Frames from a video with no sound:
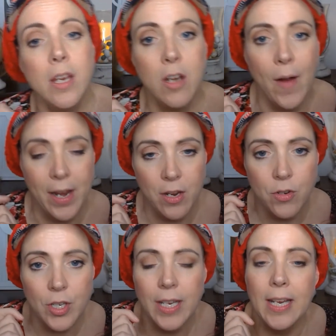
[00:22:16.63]
I
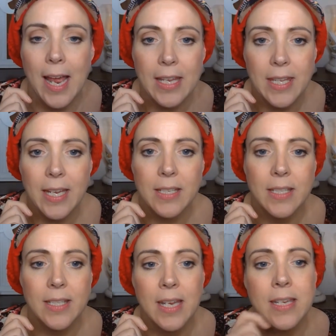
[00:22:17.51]
usually like the
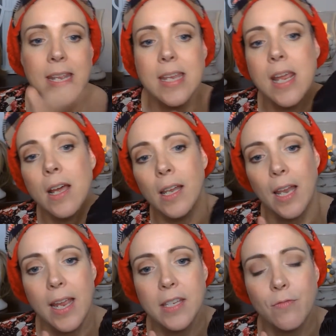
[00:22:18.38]
extended
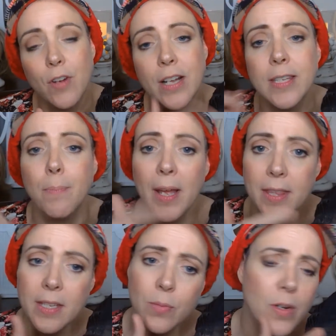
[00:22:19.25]
lace fronts,
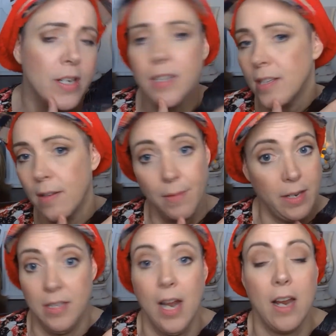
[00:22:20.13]
but this one
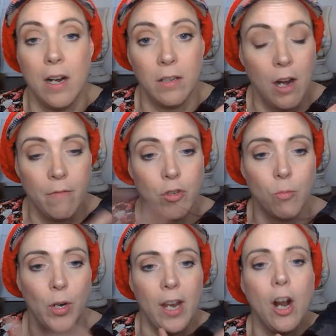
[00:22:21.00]
is not
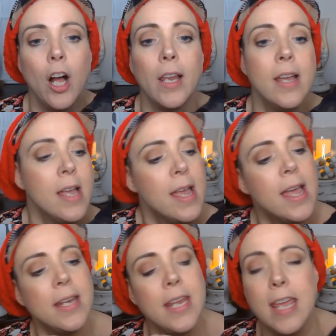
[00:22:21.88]
uncomfortable at all.
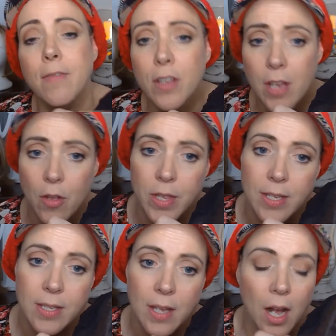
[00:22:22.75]
And even though
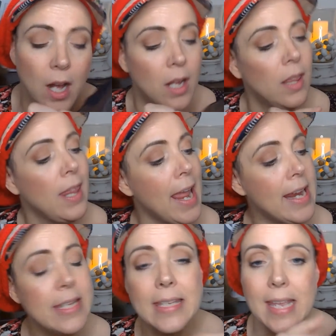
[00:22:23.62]
this
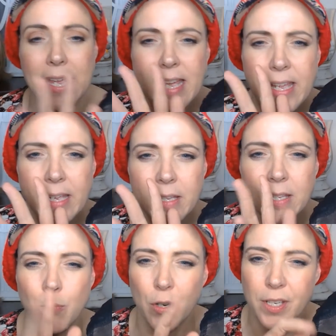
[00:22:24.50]
lace
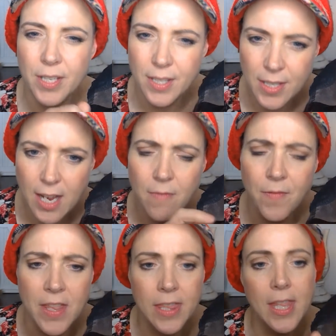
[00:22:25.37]
is more stiff
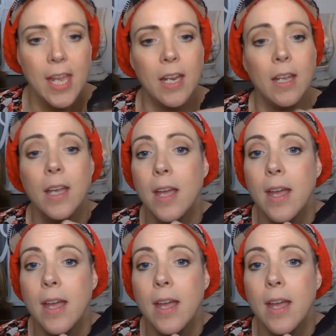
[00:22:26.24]
and thick,